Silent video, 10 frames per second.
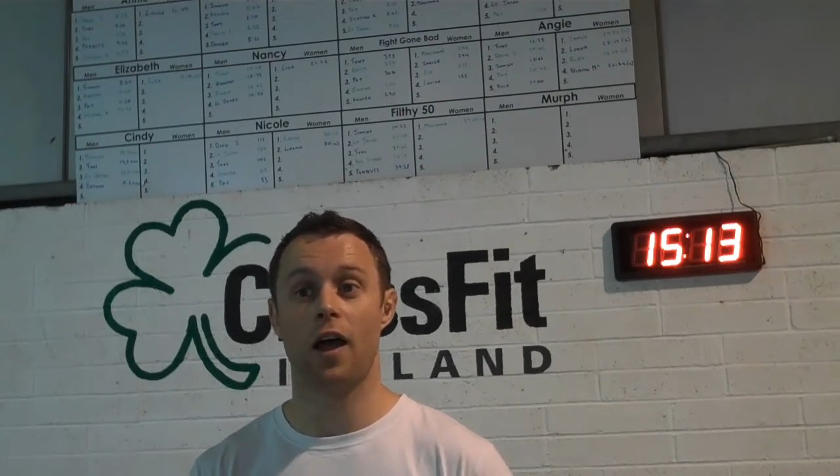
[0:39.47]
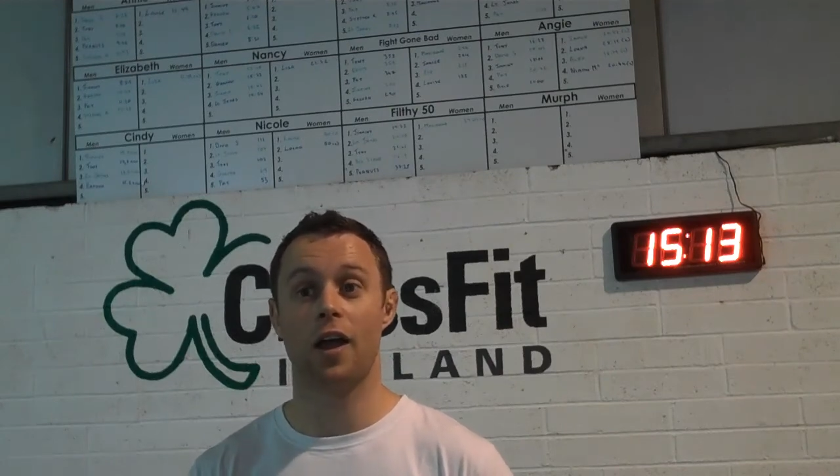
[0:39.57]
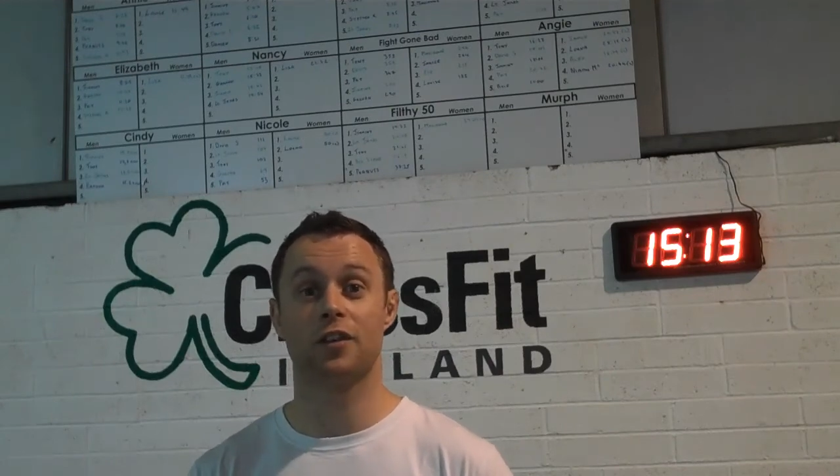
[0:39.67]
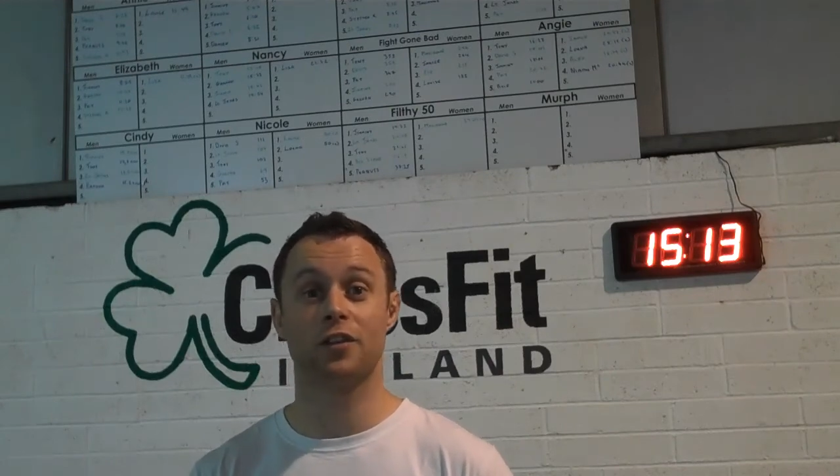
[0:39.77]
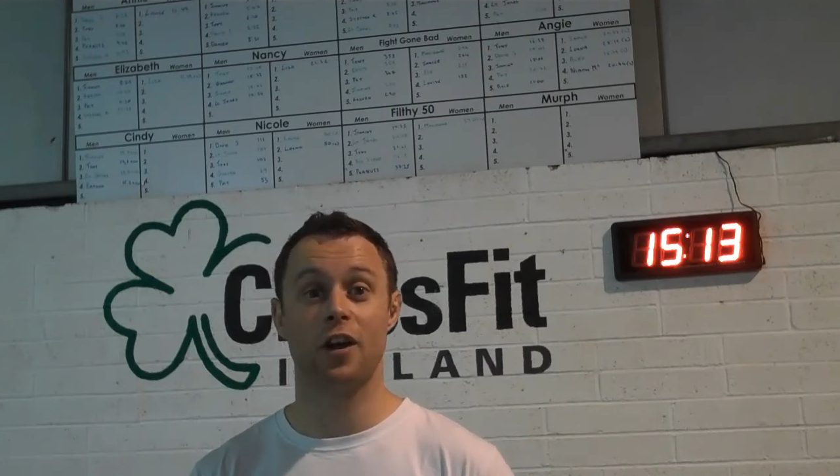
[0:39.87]

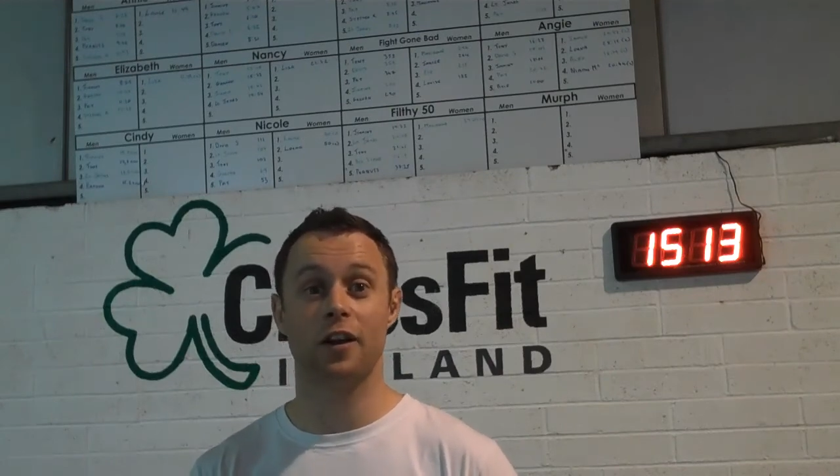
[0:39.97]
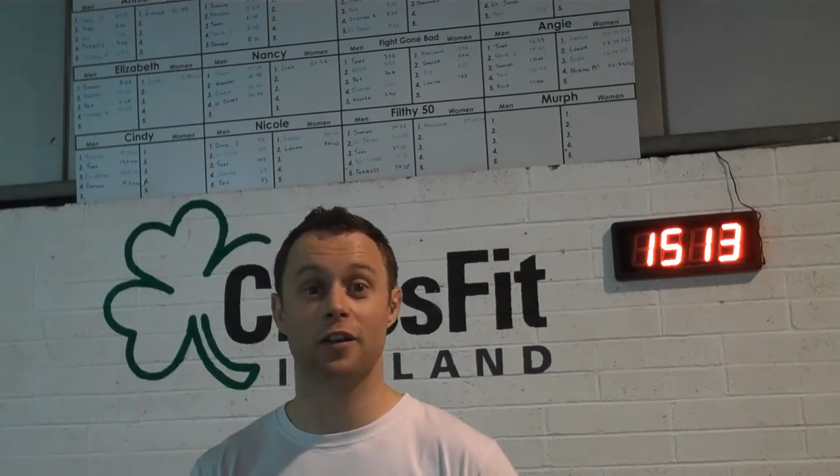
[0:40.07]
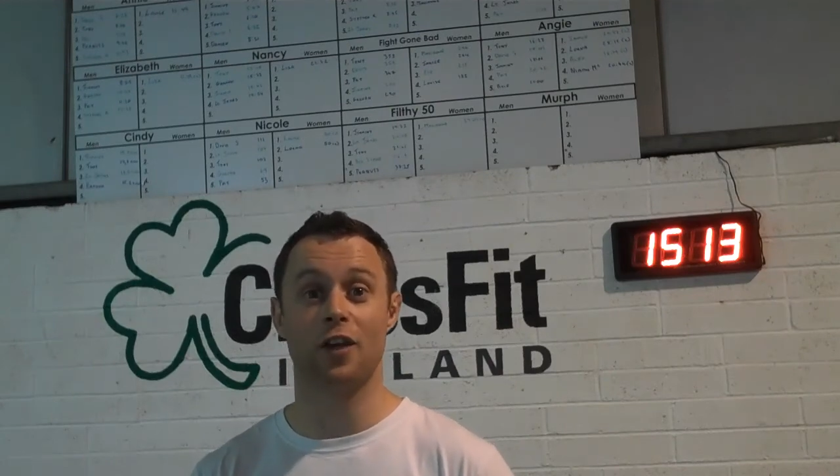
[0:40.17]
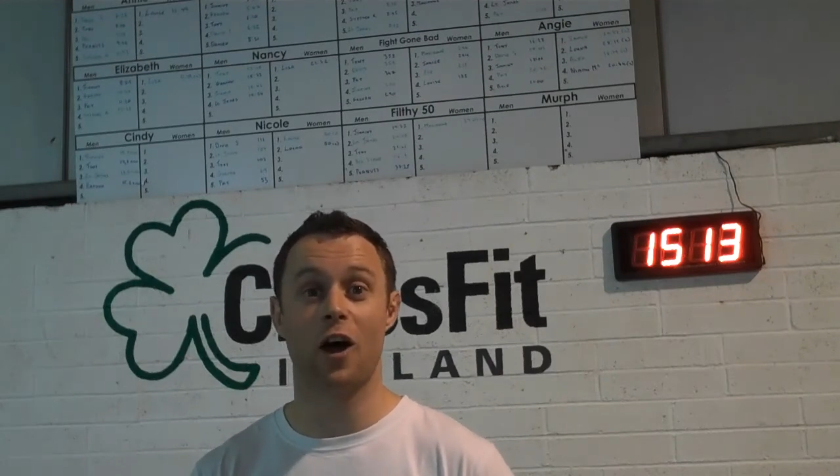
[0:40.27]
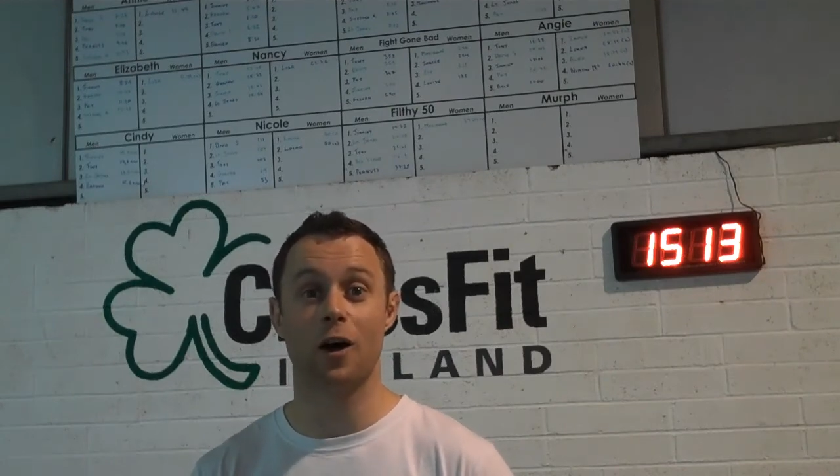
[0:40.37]
It started
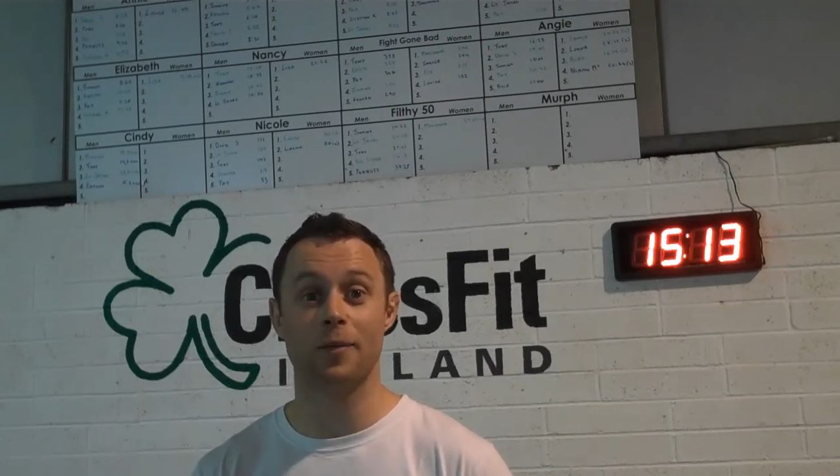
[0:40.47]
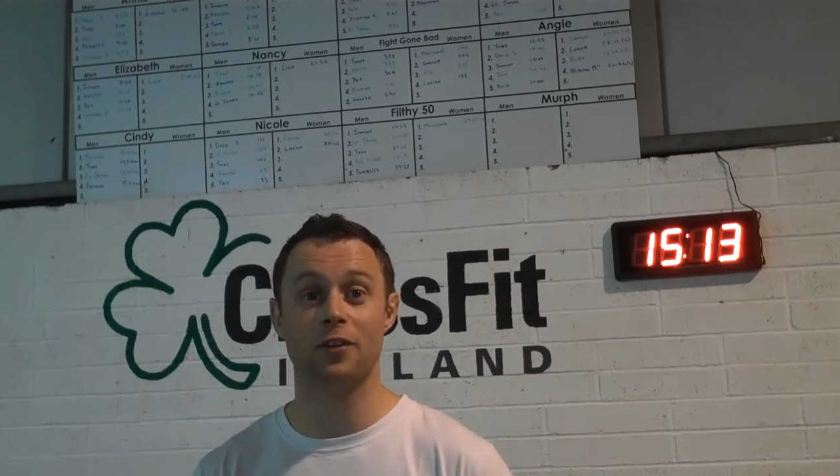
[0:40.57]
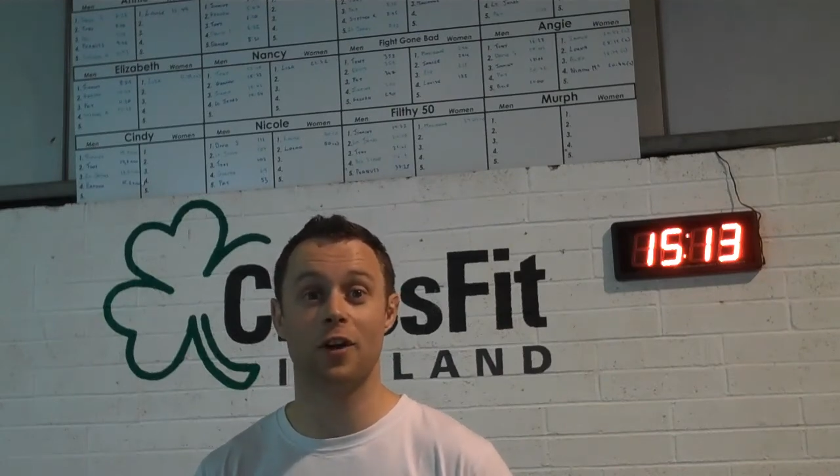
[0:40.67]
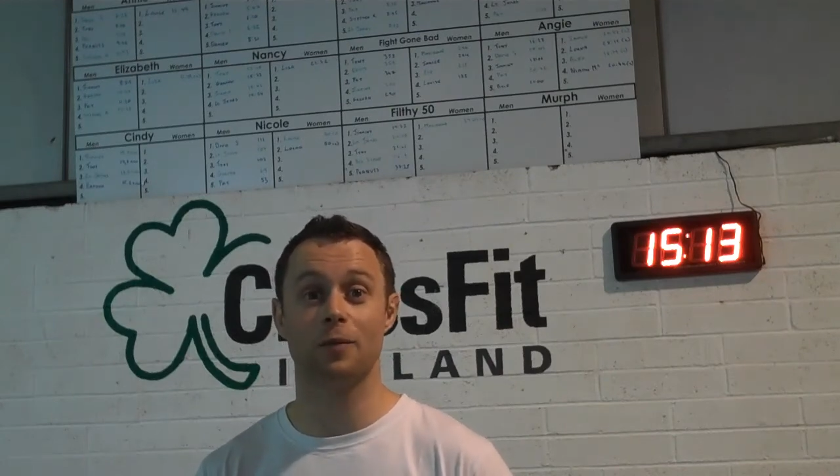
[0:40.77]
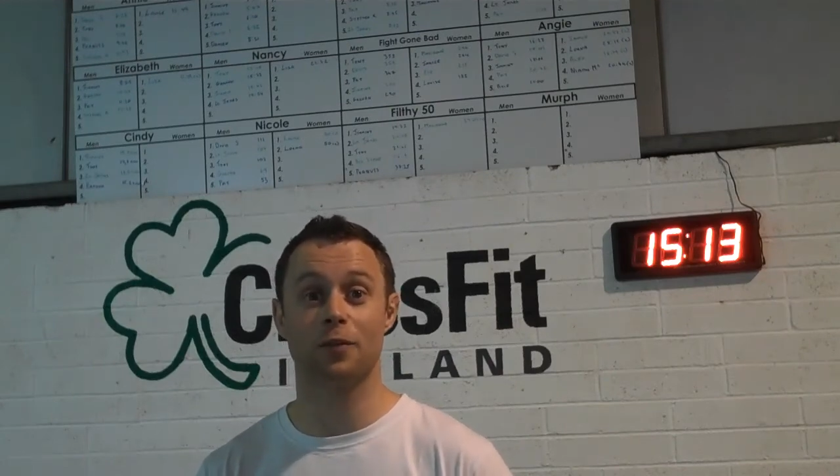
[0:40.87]
as a hobby
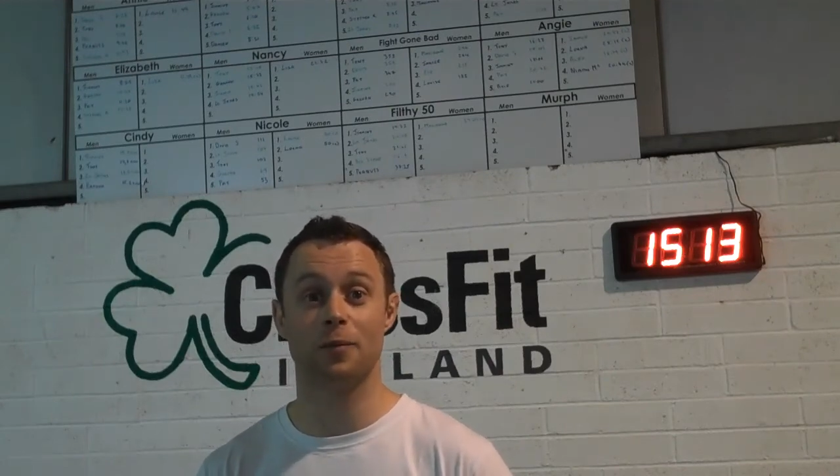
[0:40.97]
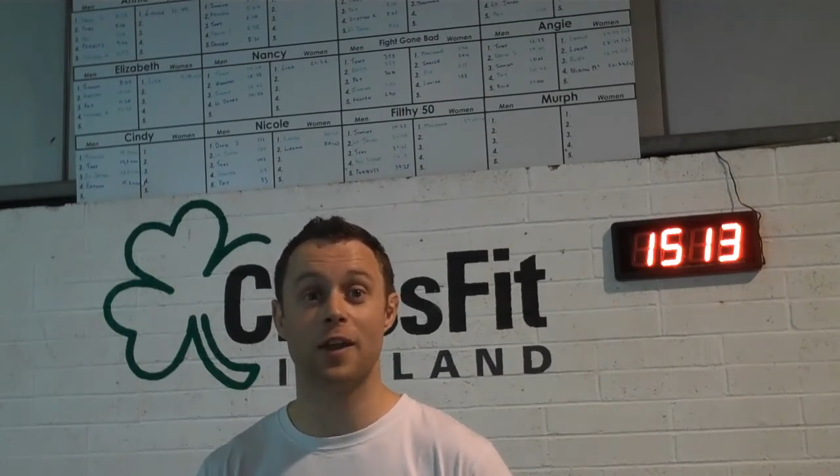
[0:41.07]
job for